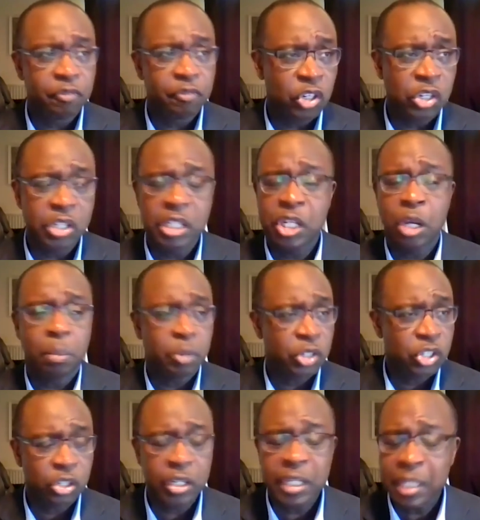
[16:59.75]
volunteer
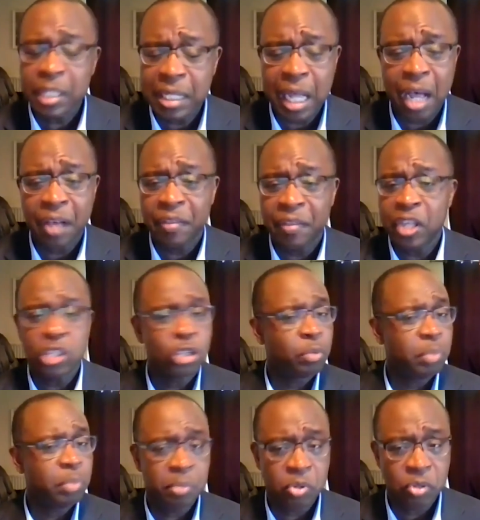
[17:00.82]
opportunities out there so
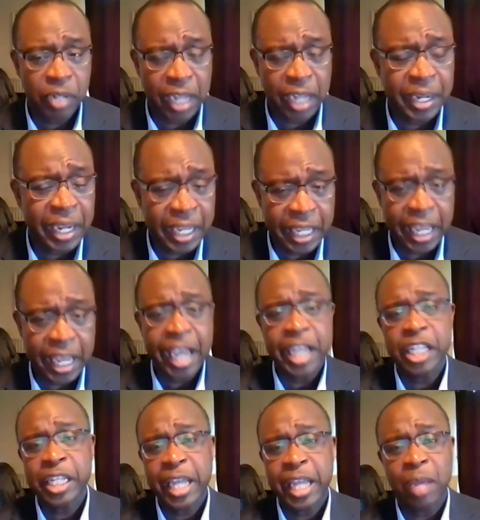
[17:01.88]
people can
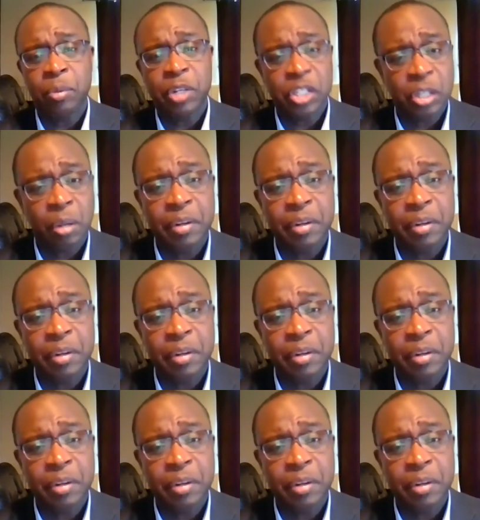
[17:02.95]
engage with some